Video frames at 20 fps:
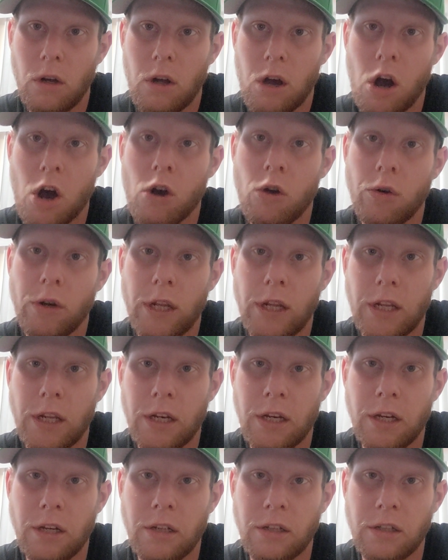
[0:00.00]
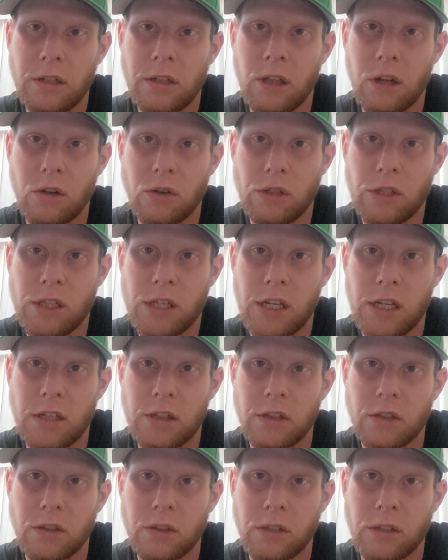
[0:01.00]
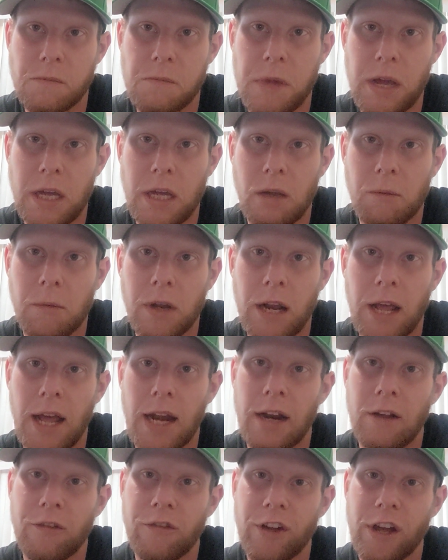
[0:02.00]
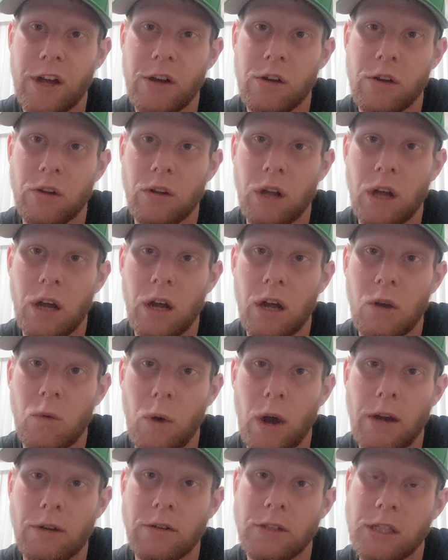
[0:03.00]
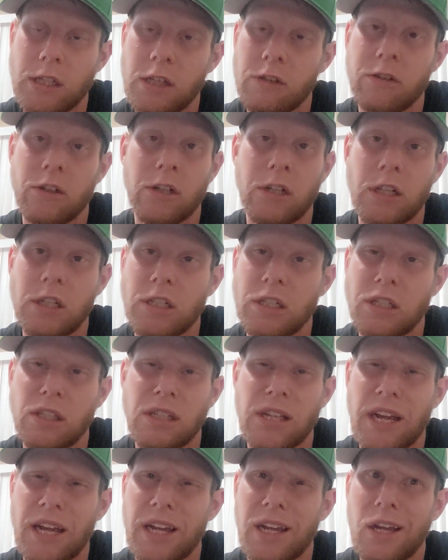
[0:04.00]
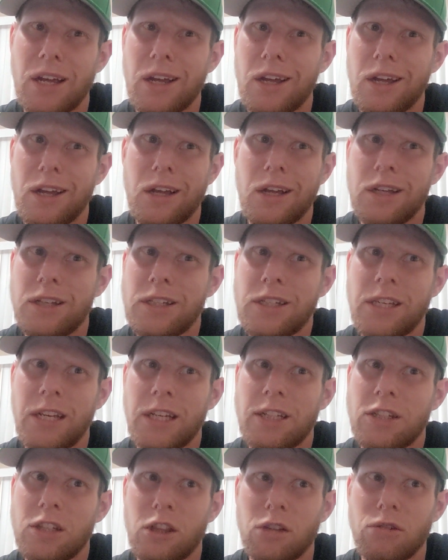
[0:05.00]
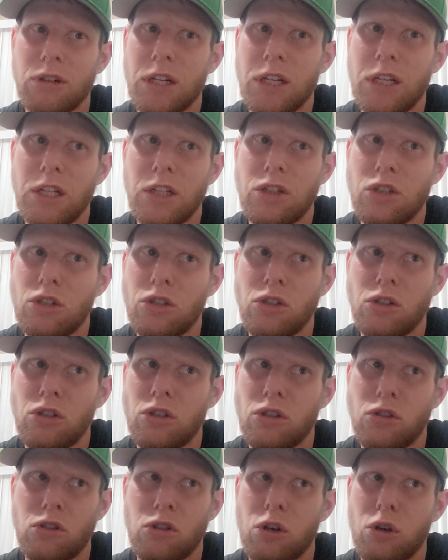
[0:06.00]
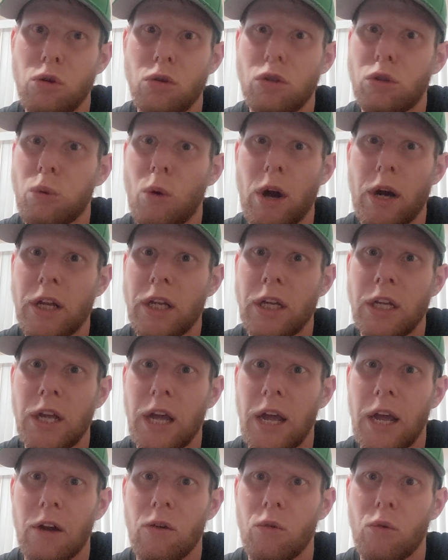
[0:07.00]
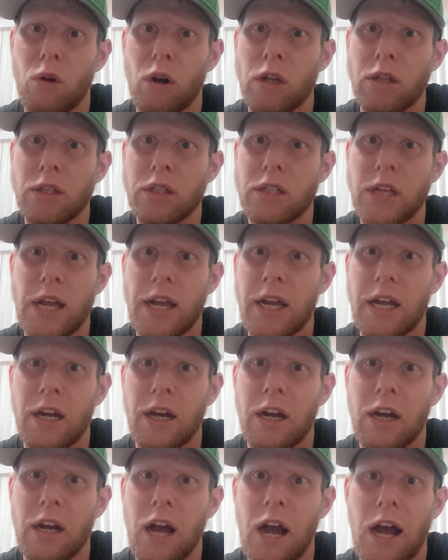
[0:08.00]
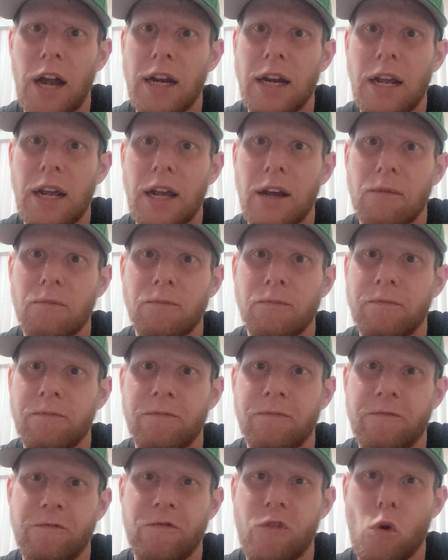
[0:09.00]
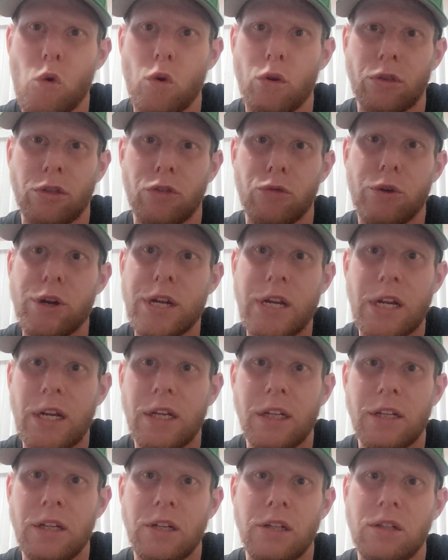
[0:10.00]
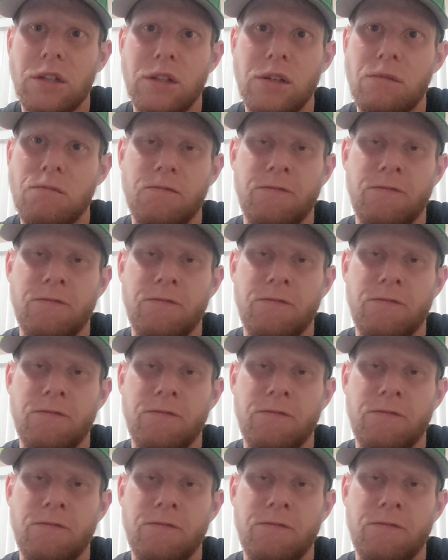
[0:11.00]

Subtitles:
hone in those skills and make him an NFL wide receiver, because he's like 6'3", 220, and runs like a goddamn 4.3.